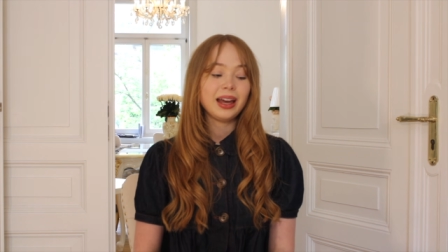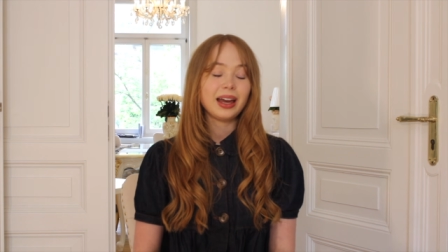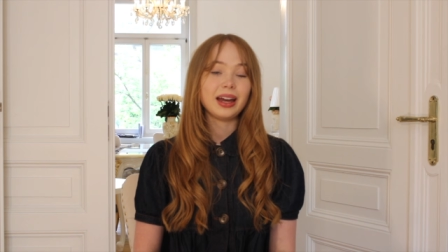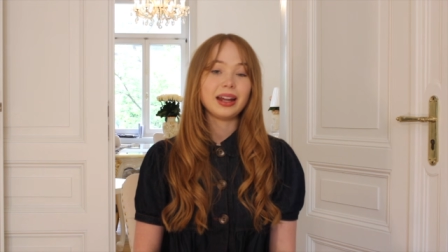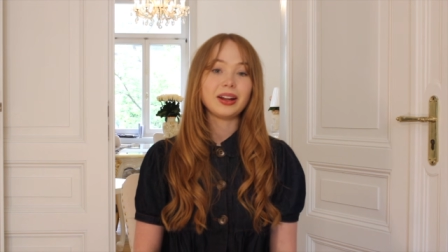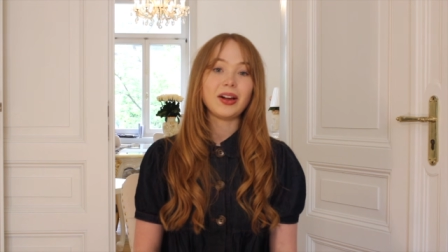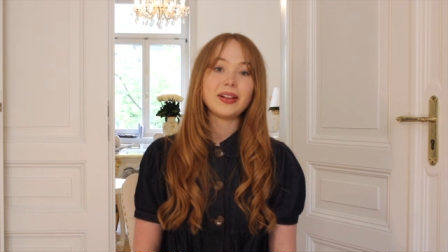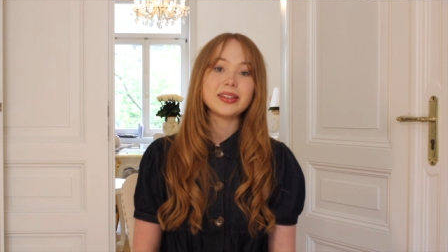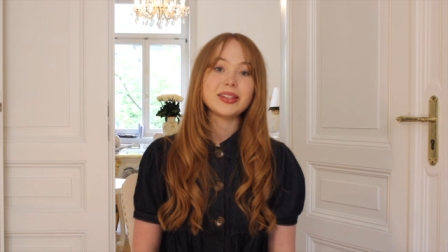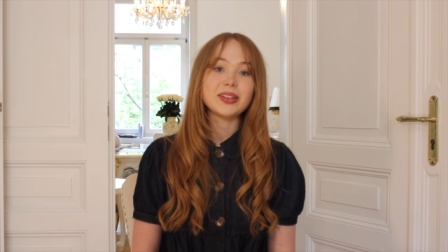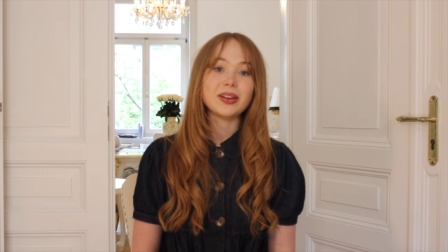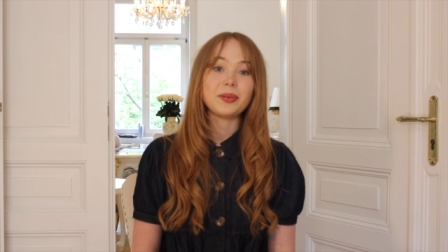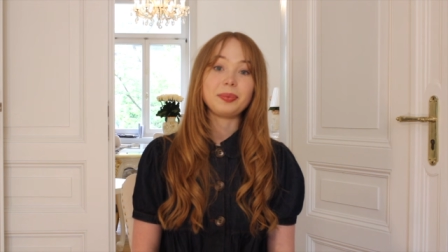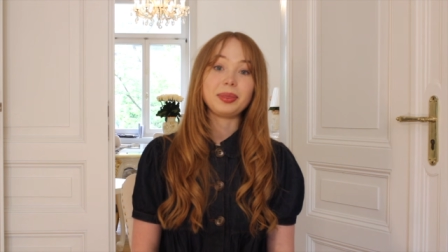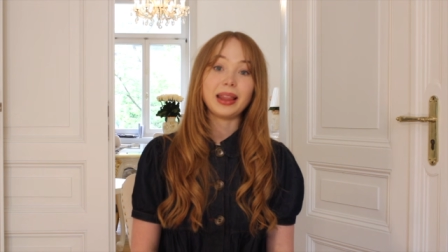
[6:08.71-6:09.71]
And
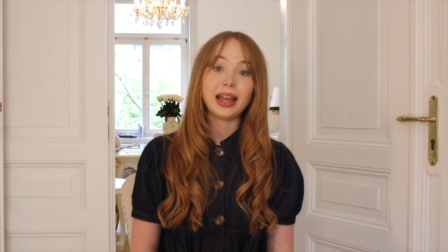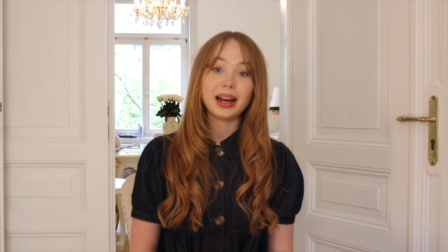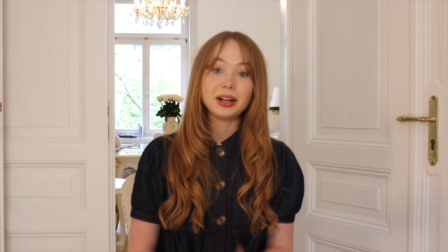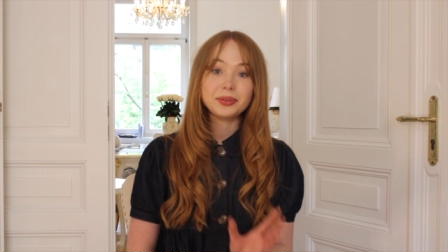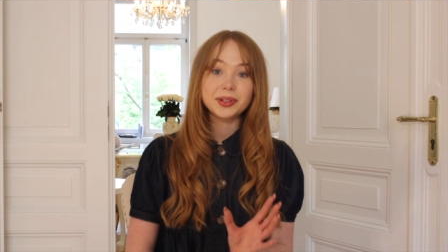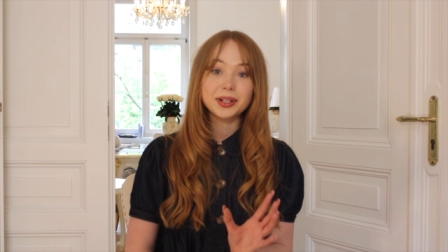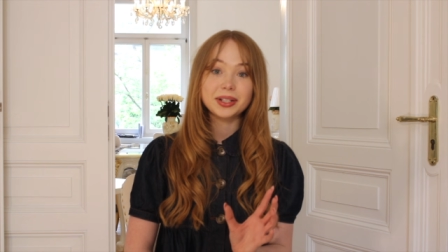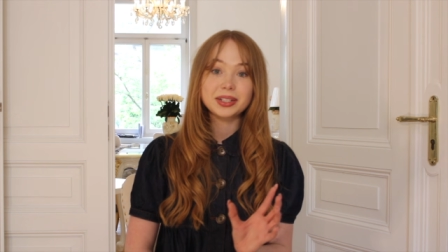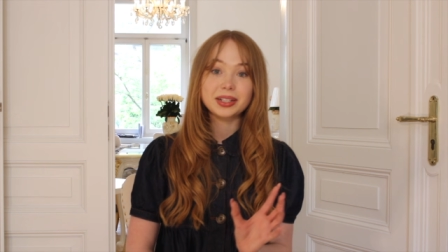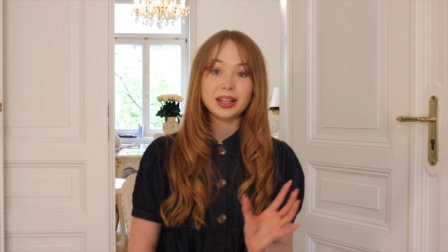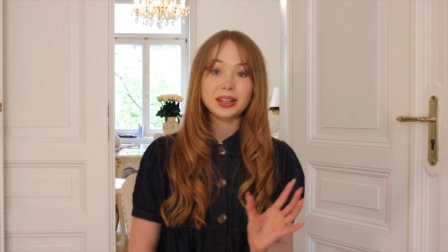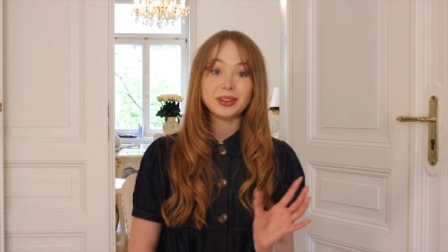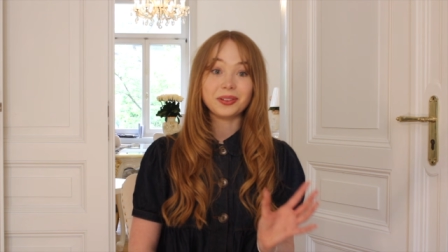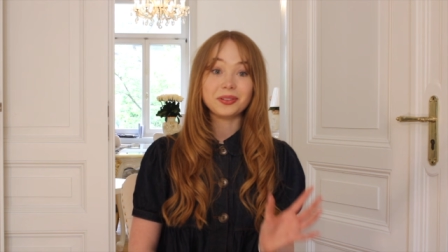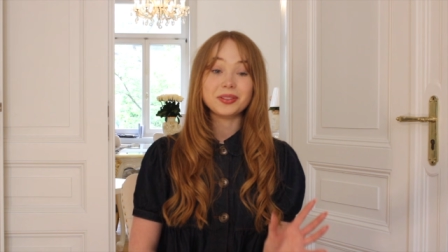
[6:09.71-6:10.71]
also language
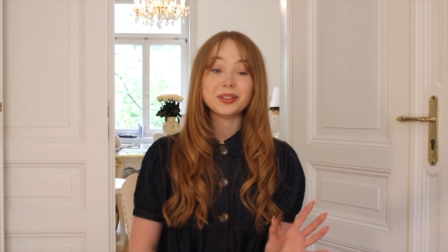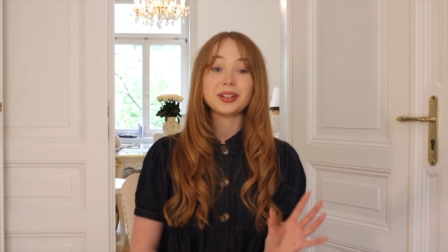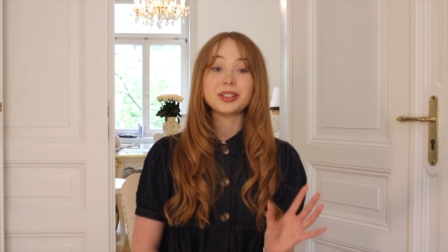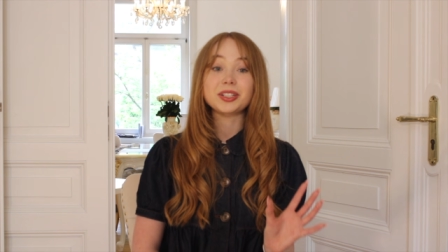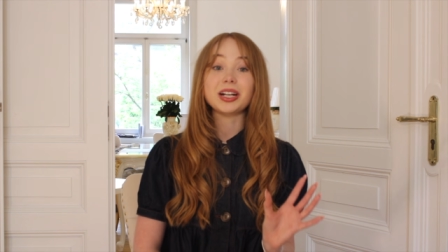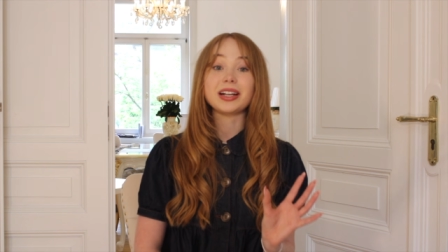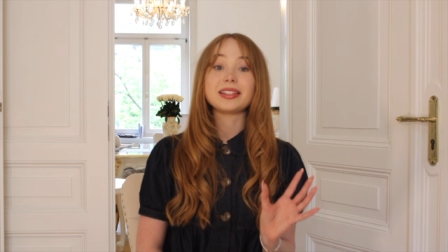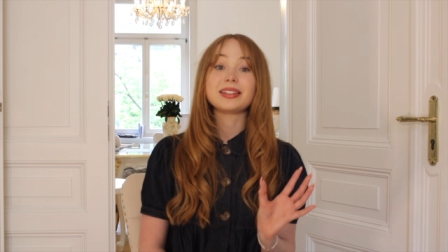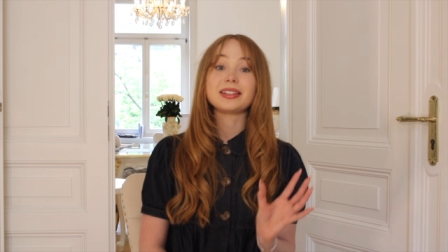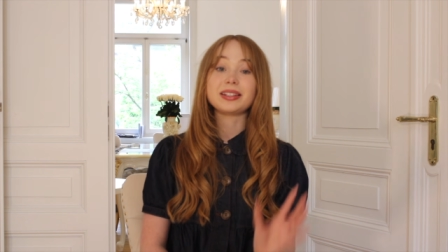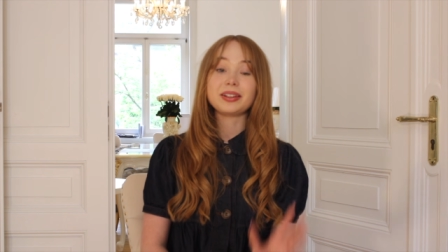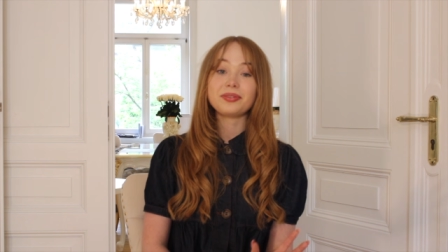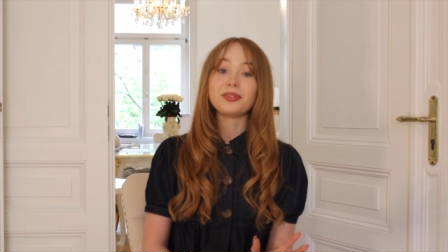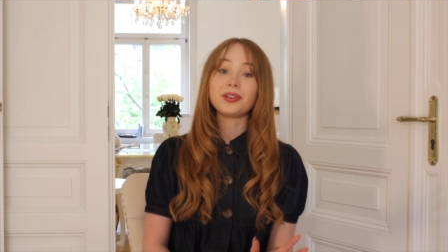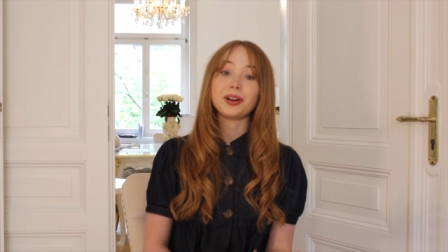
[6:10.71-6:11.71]
don't just
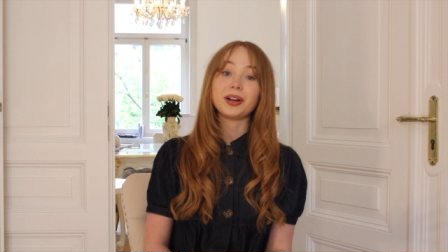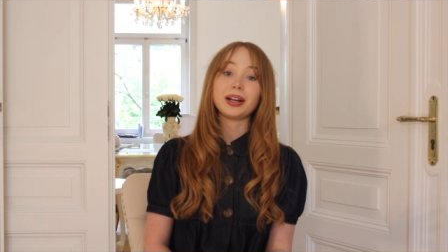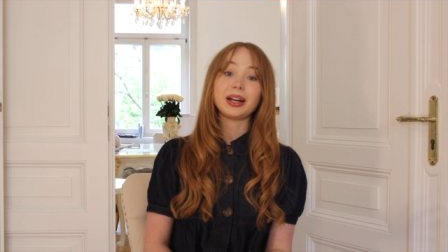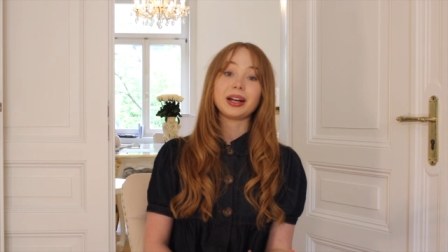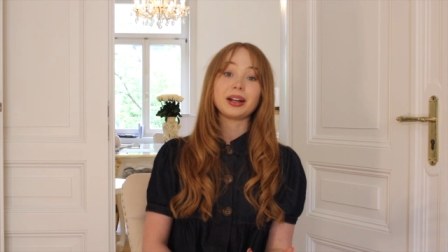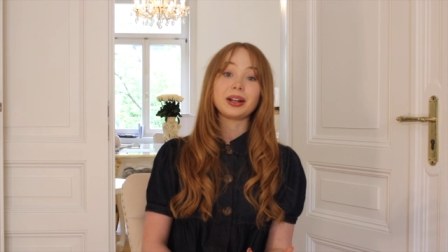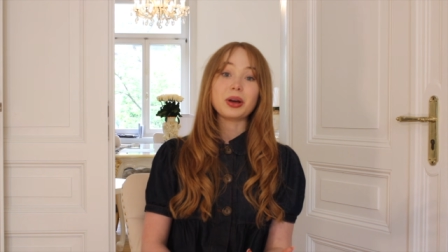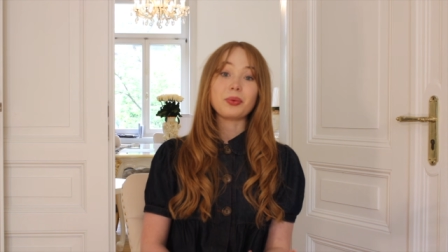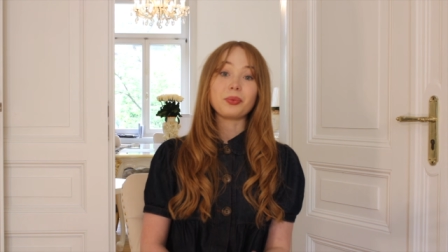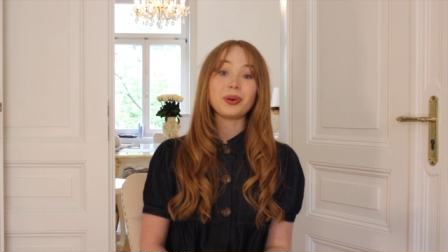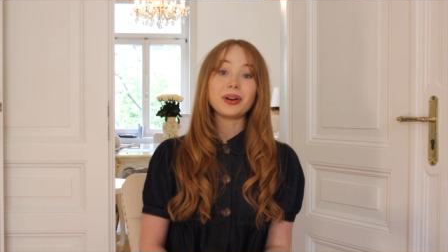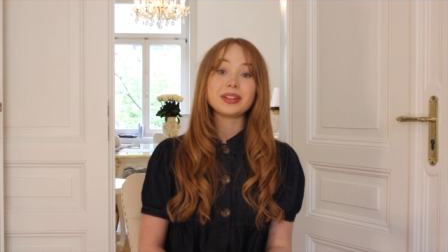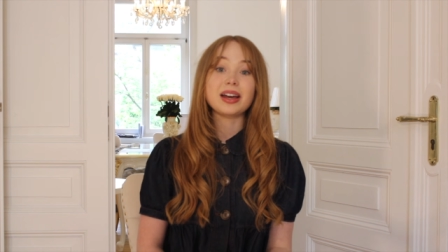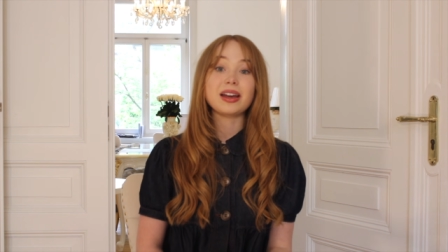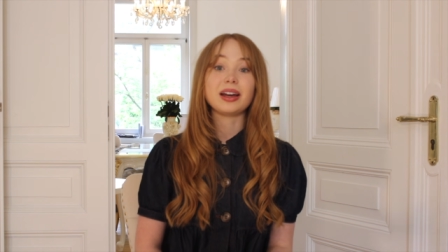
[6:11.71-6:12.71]
differ in
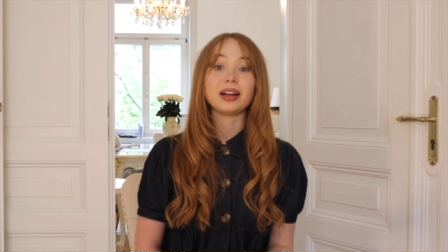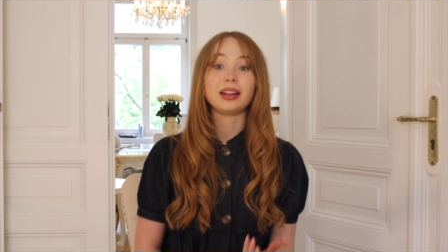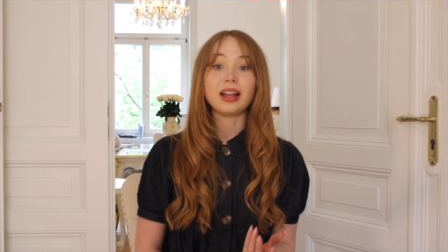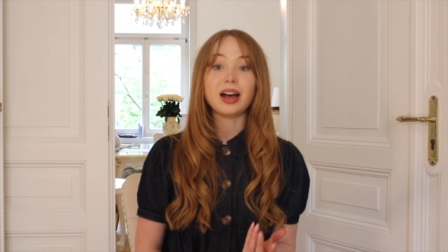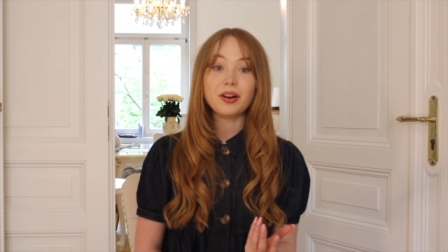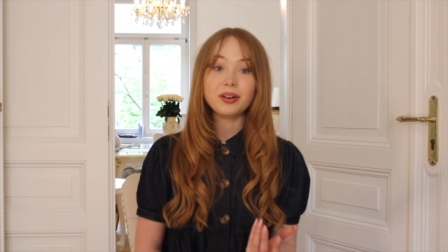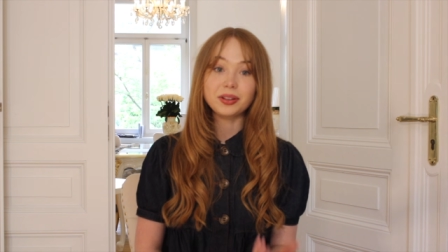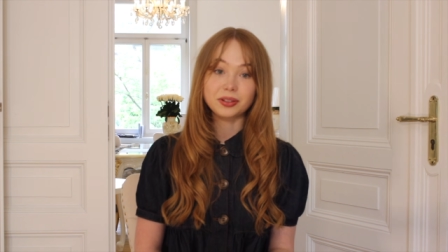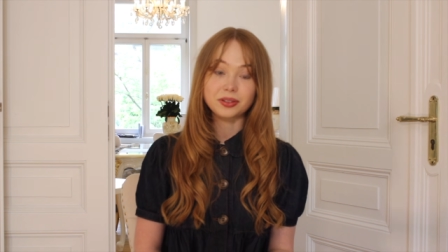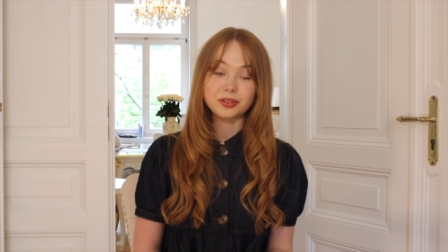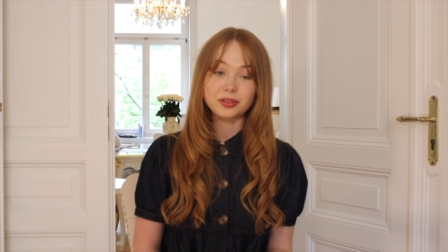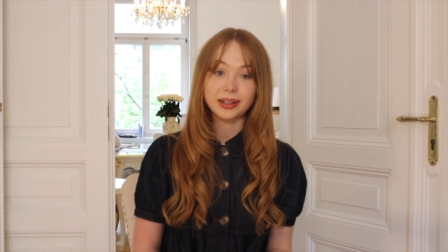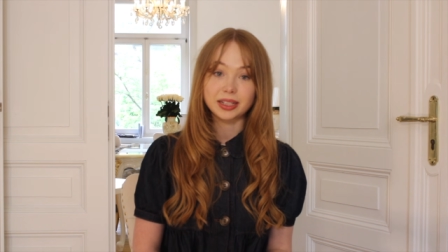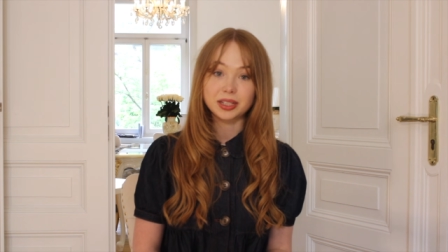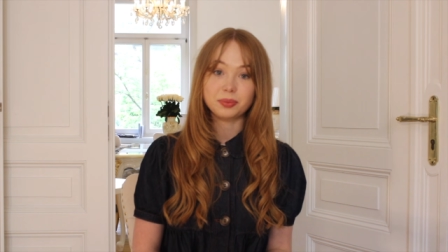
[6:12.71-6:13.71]
what they allow you
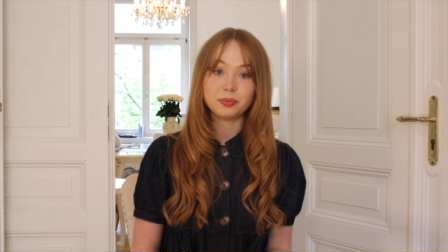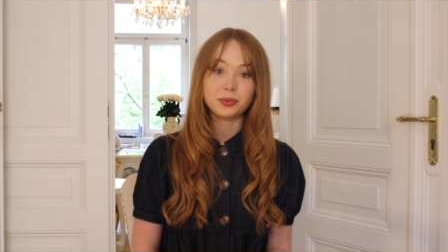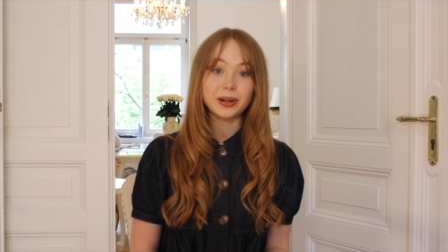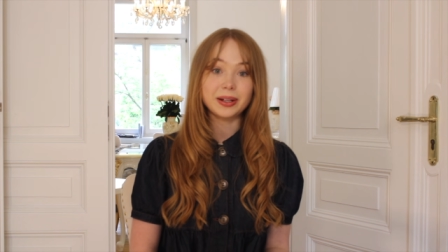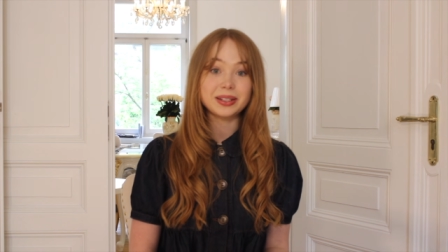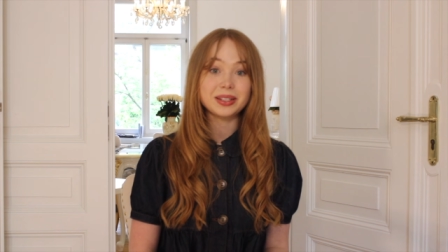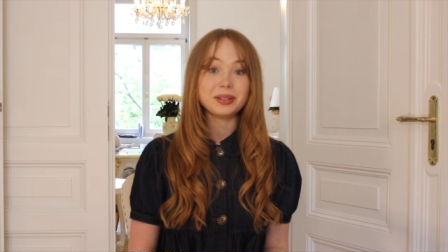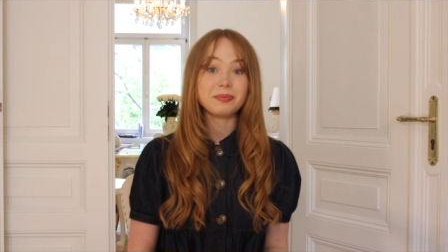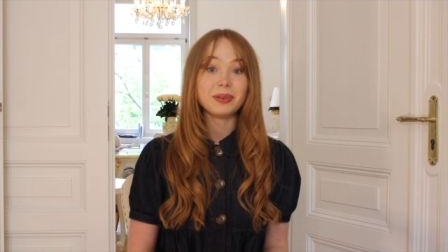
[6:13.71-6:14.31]
to express,